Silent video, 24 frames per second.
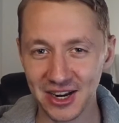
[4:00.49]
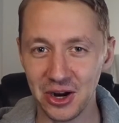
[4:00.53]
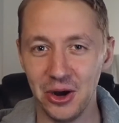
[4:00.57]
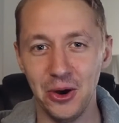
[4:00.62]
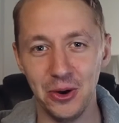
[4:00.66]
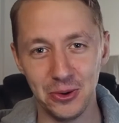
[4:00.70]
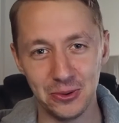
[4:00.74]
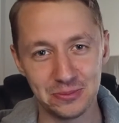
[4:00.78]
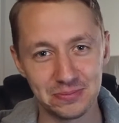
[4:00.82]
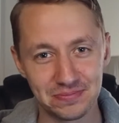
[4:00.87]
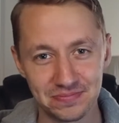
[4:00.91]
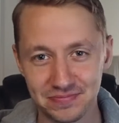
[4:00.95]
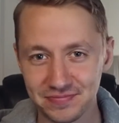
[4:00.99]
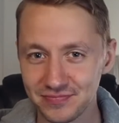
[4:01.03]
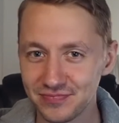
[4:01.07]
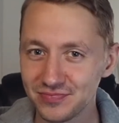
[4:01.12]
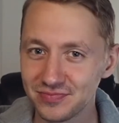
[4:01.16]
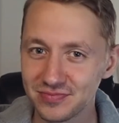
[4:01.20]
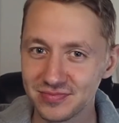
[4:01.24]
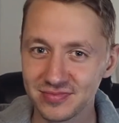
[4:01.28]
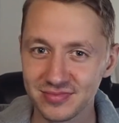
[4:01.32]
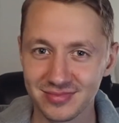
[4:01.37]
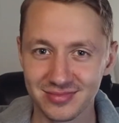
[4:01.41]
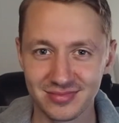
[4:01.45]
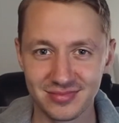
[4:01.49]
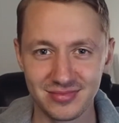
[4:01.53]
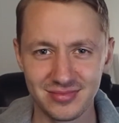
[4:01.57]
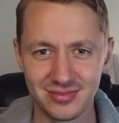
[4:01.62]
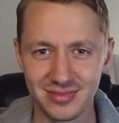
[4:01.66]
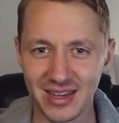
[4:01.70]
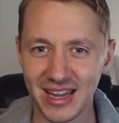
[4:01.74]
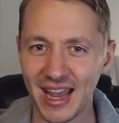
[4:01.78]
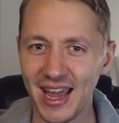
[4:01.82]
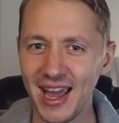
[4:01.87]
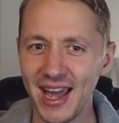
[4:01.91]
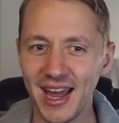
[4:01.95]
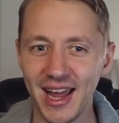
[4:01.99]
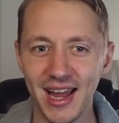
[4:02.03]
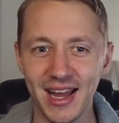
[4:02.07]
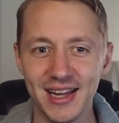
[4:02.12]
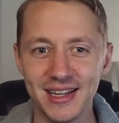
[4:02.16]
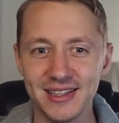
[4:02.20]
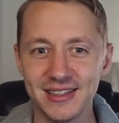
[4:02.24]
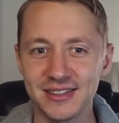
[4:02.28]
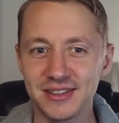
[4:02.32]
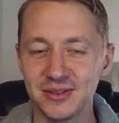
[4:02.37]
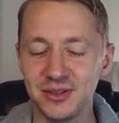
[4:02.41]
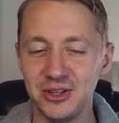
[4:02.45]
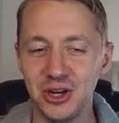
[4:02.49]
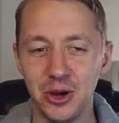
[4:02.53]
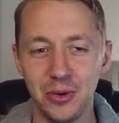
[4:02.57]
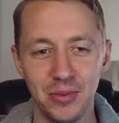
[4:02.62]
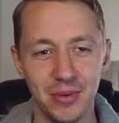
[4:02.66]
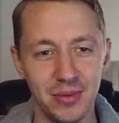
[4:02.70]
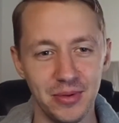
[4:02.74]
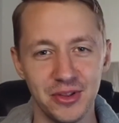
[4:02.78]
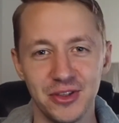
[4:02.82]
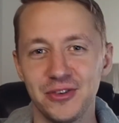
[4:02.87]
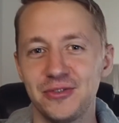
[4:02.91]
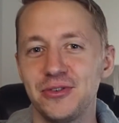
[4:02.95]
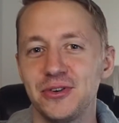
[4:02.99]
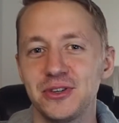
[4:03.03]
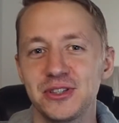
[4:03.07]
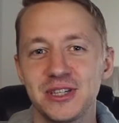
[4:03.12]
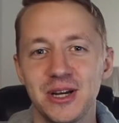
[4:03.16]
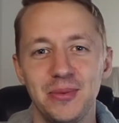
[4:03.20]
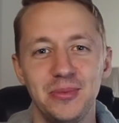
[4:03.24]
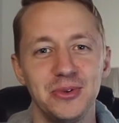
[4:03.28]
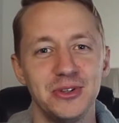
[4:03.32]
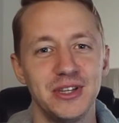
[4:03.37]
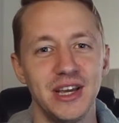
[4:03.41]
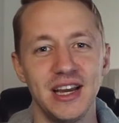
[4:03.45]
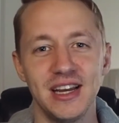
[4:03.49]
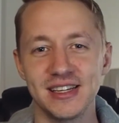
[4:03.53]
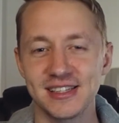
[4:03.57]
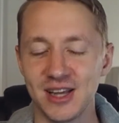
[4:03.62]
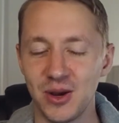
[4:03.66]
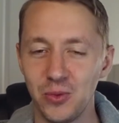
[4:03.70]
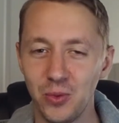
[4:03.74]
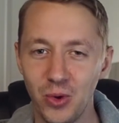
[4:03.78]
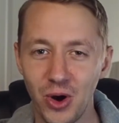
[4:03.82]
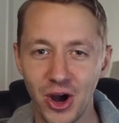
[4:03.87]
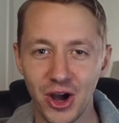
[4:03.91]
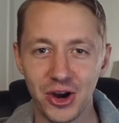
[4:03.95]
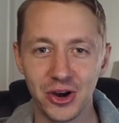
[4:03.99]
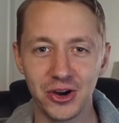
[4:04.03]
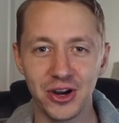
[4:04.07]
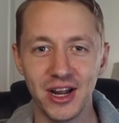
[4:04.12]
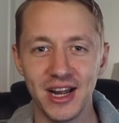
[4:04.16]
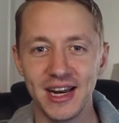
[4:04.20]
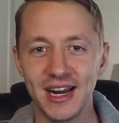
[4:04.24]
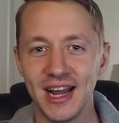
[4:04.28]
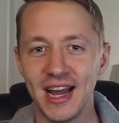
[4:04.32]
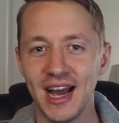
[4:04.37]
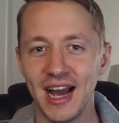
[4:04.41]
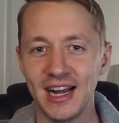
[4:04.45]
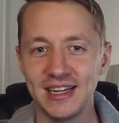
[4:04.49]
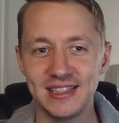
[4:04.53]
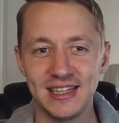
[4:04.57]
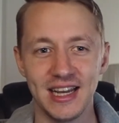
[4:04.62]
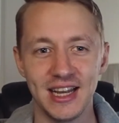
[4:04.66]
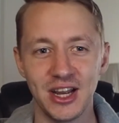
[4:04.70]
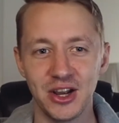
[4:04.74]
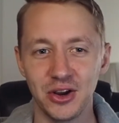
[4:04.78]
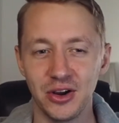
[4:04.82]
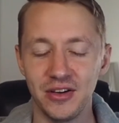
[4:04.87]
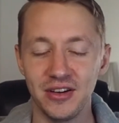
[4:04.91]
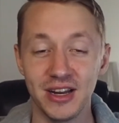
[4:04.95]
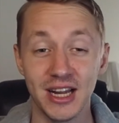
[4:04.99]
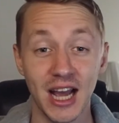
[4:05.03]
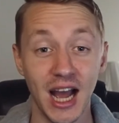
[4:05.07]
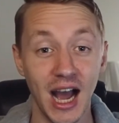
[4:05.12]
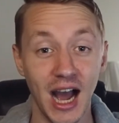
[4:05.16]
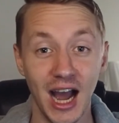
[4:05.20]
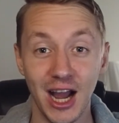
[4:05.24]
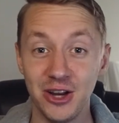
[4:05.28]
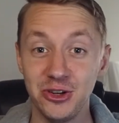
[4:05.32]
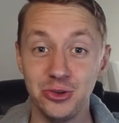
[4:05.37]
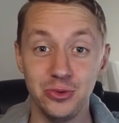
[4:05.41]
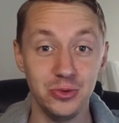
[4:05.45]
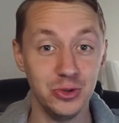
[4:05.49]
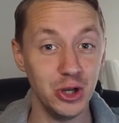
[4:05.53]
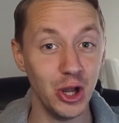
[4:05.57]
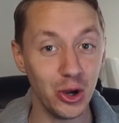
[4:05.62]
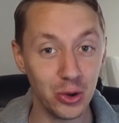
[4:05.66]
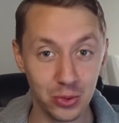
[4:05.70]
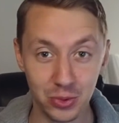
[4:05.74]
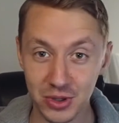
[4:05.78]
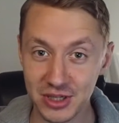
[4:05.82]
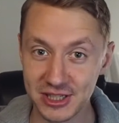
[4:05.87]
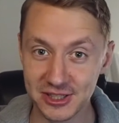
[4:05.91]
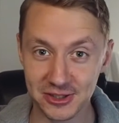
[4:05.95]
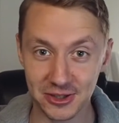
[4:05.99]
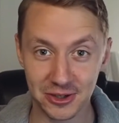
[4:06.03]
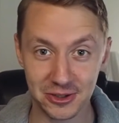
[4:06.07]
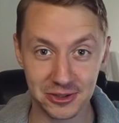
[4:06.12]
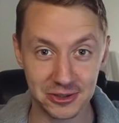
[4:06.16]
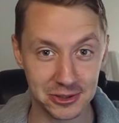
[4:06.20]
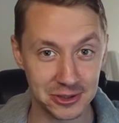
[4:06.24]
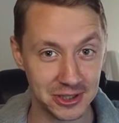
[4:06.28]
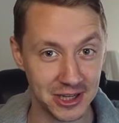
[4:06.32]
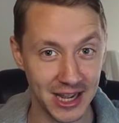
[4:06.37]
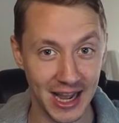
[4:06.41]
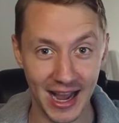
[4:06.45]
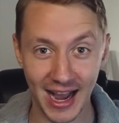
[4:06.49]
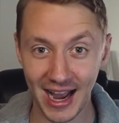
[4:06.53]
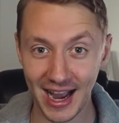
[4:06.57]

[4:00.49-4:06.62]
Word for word: it home. And, you know, maybe the first couple days I water it, I take care of it. I do no research.